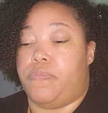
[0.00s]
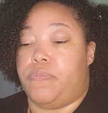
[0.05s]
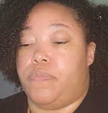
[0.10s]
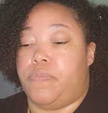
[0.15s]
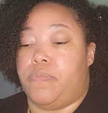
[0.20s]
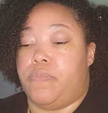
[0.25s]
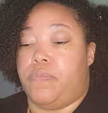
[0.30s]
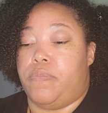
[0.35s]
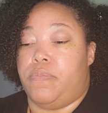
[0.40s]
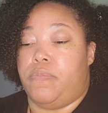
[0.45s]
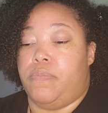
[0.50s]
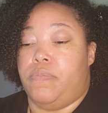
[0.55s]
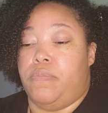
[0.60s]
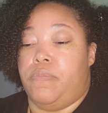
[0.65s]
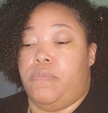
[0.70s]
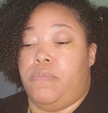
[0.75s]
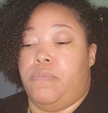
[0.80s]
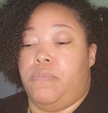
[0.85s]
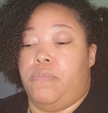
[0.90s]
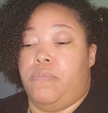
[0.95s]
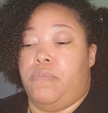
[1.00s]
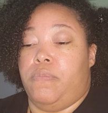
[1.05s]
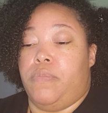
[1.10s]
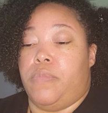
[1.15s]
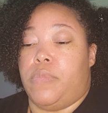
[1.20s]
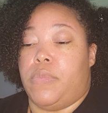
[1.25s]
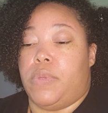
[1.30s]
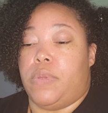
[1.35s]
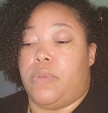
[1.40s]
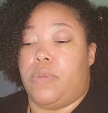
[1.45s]

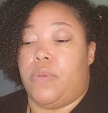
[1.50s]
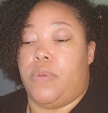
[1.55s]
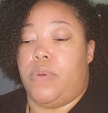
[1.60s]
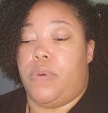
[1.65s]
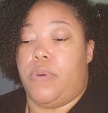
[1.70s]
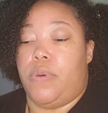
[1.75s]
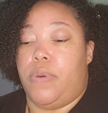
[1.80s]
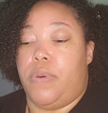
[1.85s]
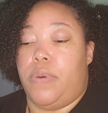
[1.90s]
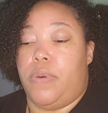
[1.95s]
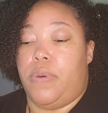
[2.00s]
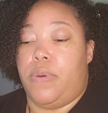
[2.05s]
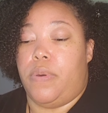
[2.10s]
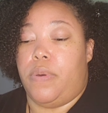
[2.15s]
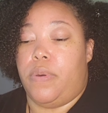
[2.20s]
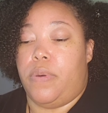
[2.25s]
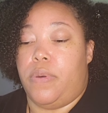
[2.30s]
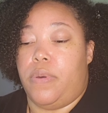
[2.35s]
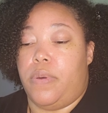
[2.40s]
Nobody speaks.